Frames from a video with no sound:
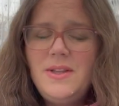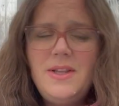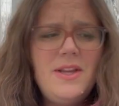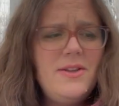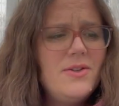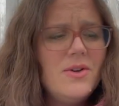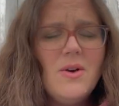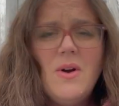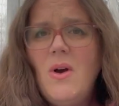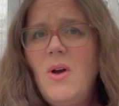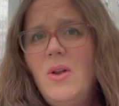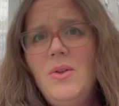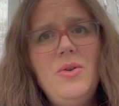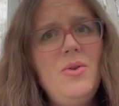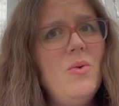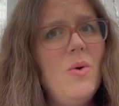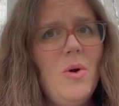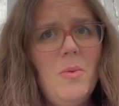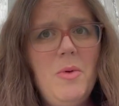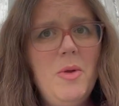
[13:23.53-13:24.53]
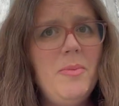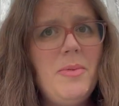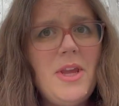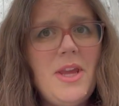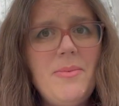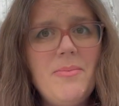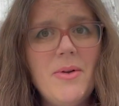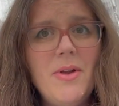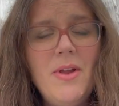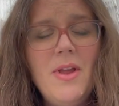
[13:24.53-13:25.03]
These are all normal
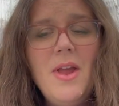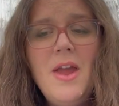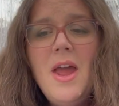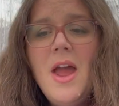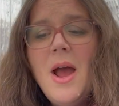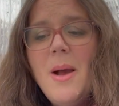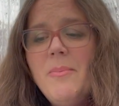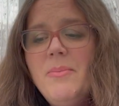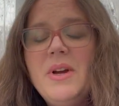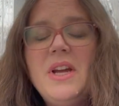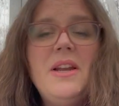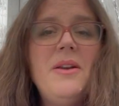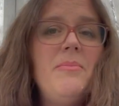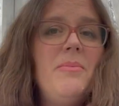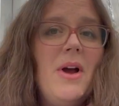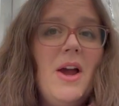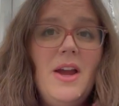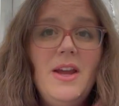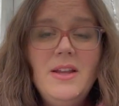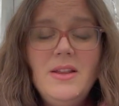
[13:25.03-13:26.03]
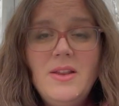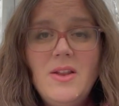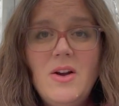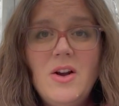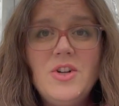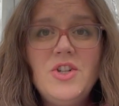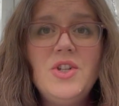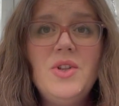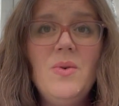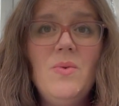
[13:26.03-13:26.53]
people, but by and
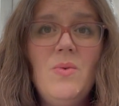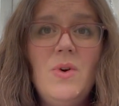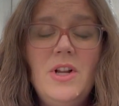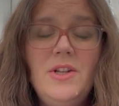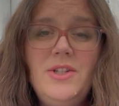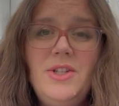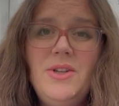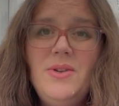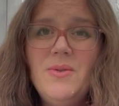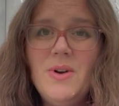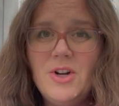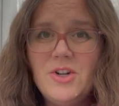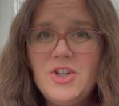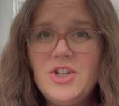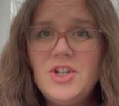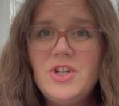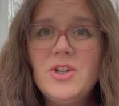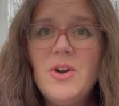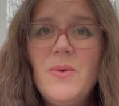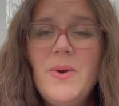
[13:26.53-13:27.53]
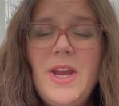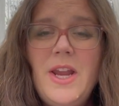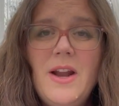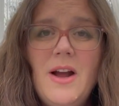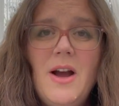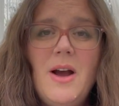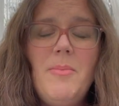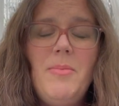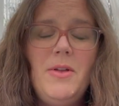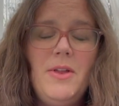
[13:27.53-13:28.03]
large, the ones who are
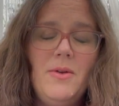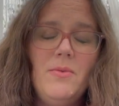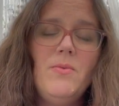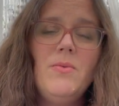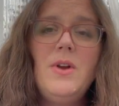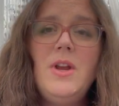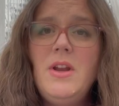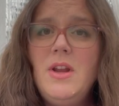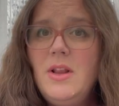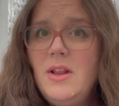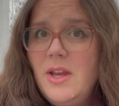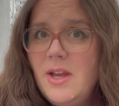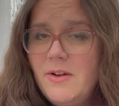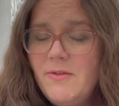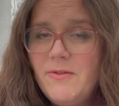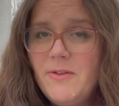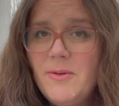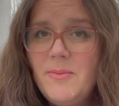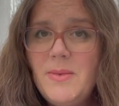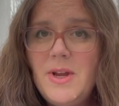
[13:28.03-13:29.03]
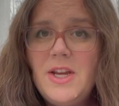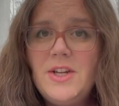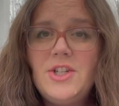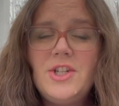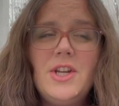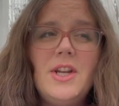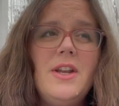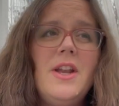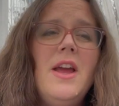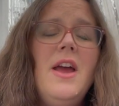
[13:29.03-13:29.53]
showing up, reading the
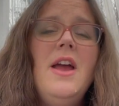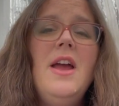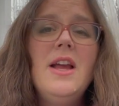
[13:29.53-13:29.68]
information,